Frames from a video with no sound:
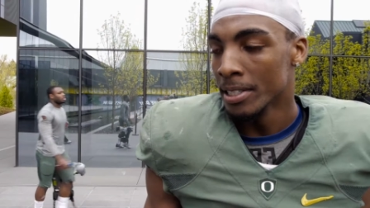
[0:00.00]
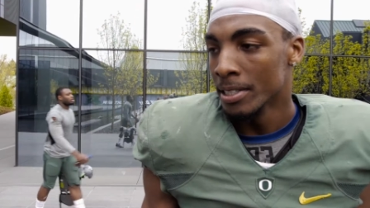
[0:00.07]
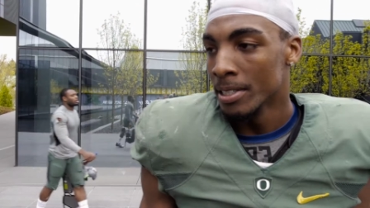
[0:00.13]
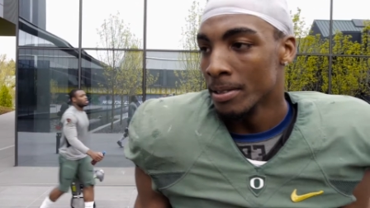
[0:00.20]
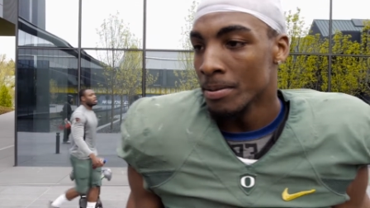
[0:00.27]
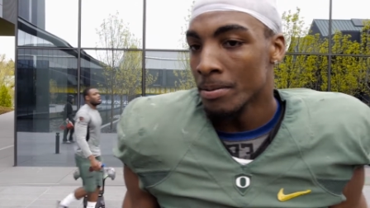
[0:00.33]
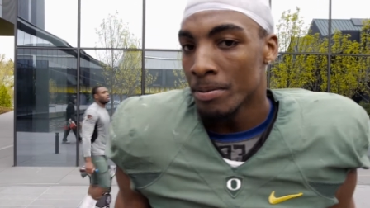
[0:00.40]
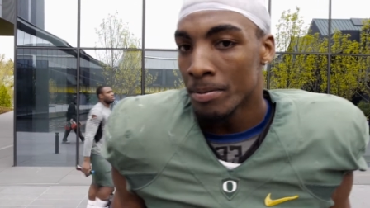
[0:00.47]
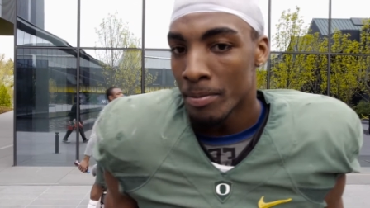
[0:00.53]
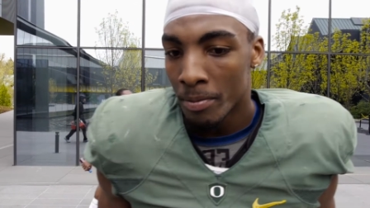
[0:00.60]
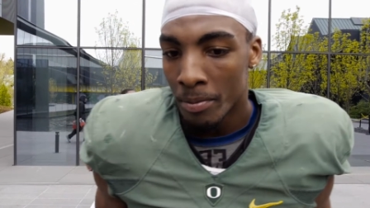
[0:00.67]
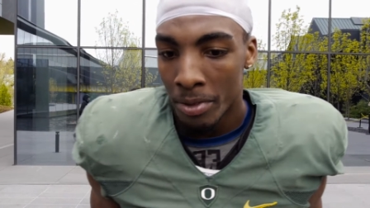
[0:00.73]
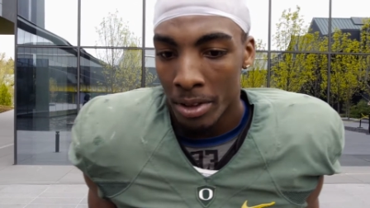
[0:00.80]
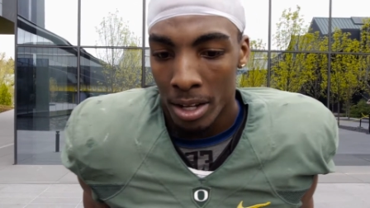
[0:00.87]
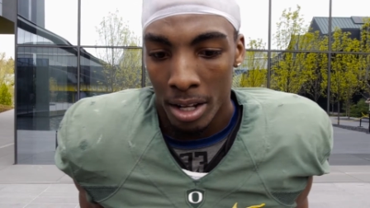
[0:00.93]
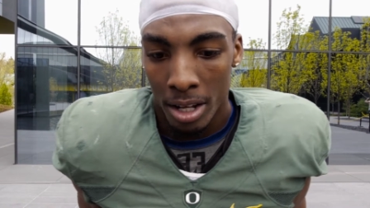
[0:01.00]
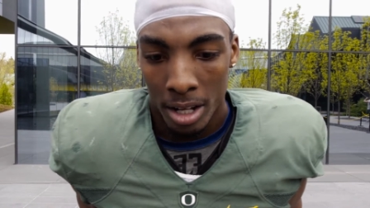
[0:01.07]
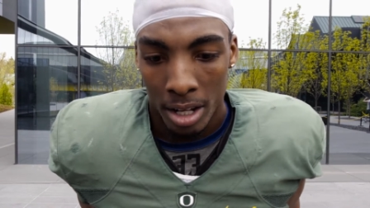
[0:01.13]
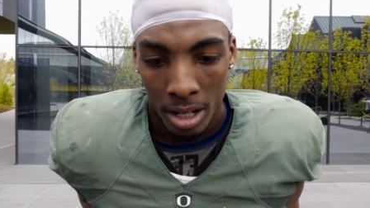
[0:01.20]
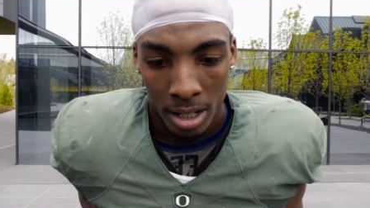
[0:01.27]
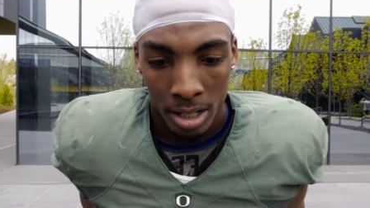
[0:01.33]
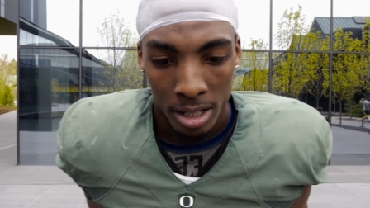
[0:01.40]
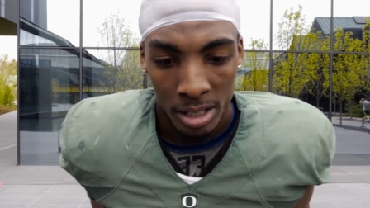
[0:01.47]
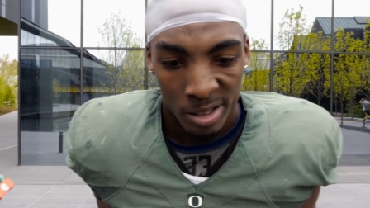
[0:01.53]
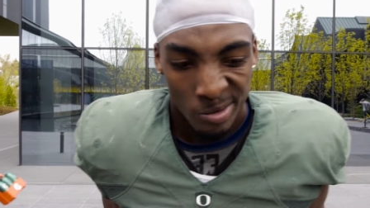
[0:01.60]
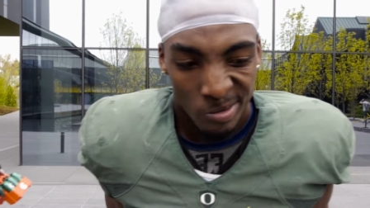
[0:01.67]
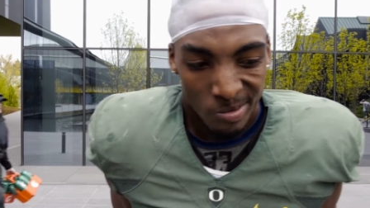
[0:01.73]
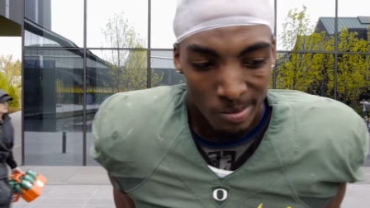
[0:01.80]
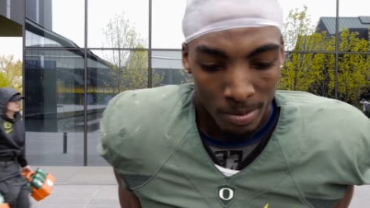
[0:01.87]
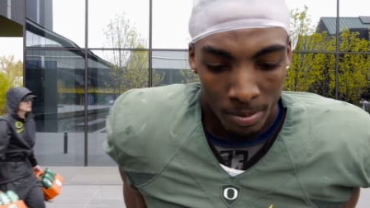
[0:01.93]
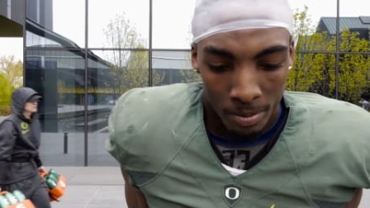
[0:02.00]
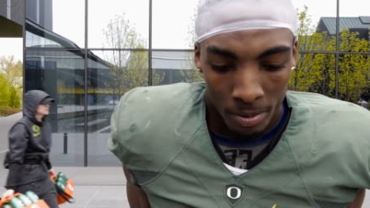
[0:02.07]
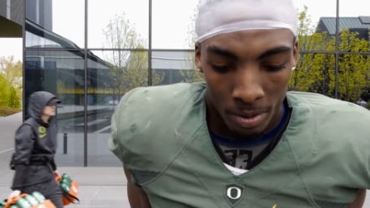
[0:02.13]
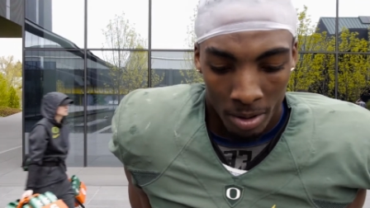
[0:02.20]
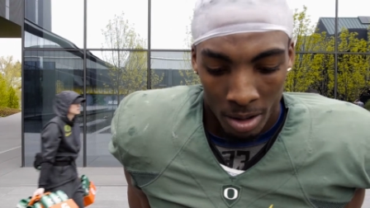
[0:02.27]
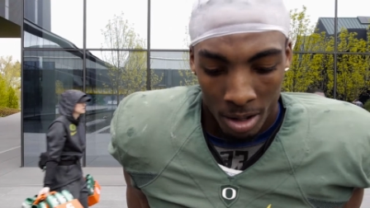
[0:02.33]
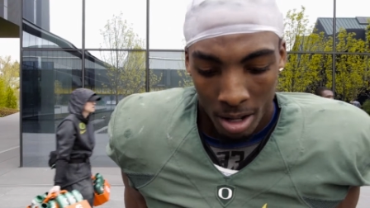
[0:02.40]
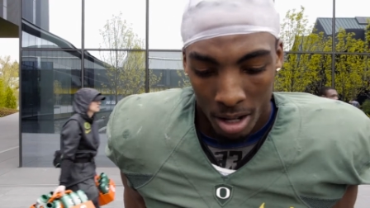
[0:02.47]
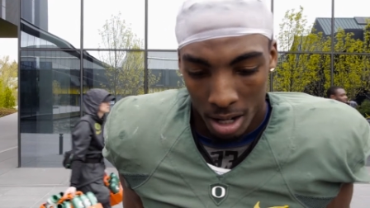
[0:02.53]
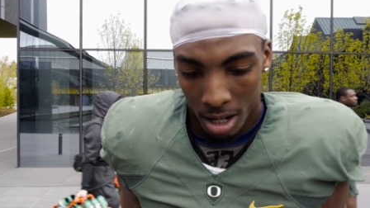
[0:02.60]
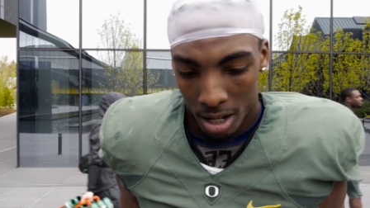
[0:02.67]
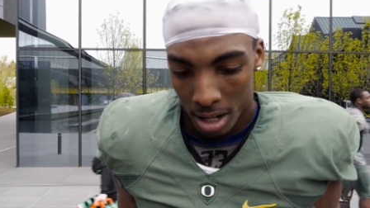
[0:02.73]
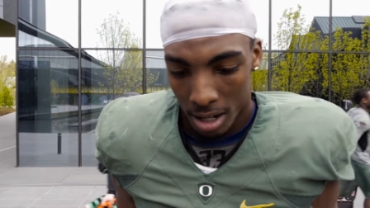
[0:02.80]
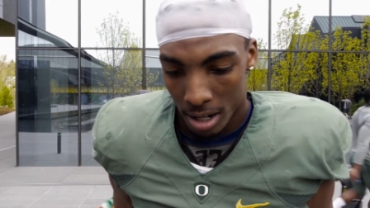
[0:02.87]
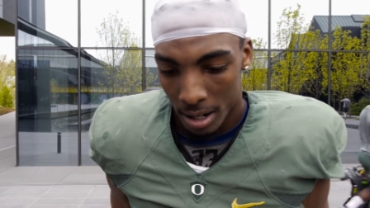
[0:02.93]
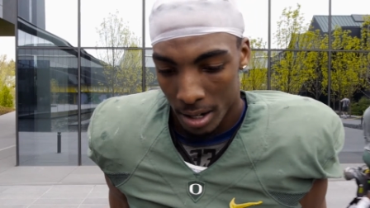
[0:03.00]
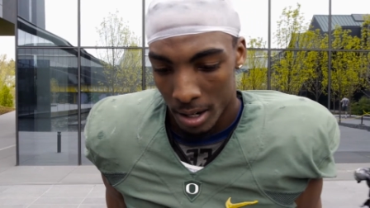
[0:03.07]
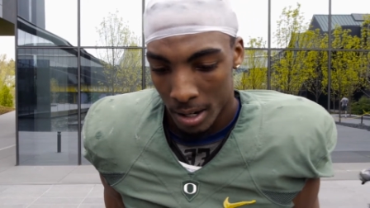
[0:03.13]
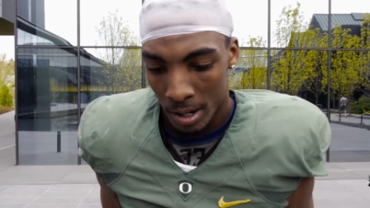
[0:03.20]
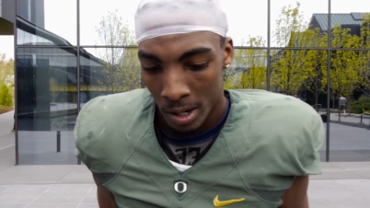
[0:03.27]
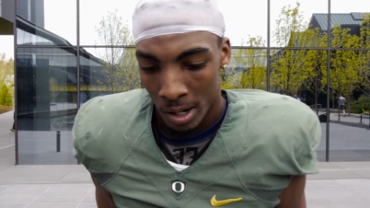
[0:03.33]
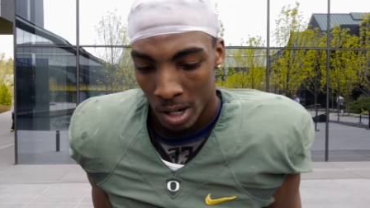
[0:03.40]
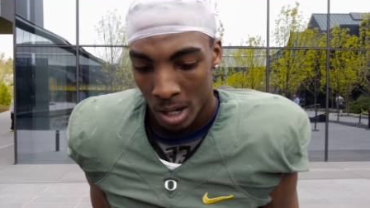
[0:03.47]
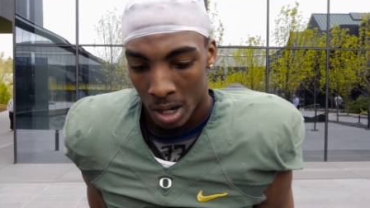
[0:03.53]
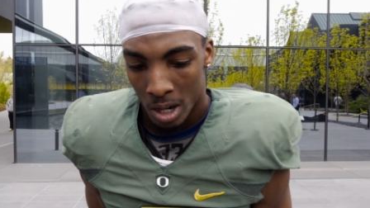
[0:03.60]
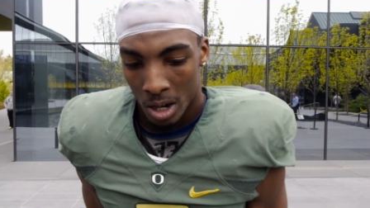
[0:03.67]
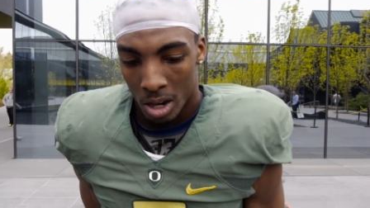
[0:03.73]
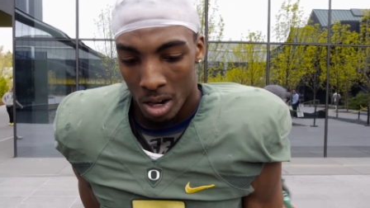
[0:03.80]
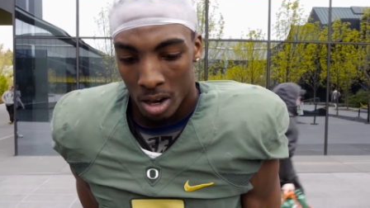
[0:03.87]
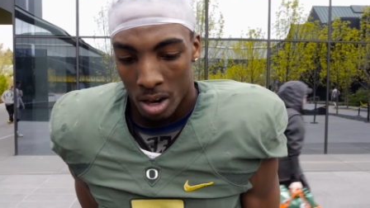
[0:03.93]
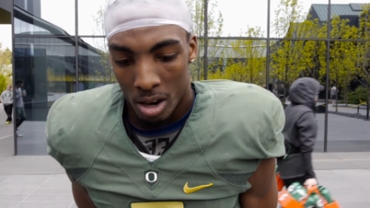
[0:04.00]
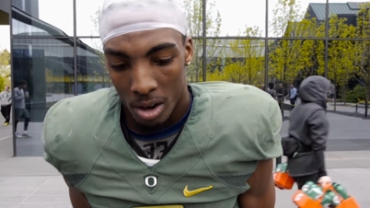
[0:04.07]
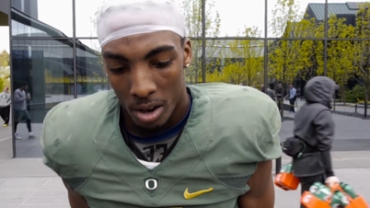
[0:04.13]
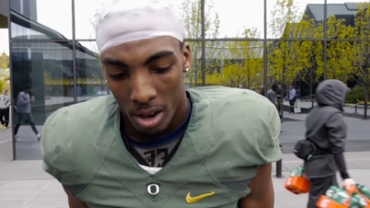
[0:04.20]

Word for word: you seeing from the safeties that allowed Charles to go back to offense?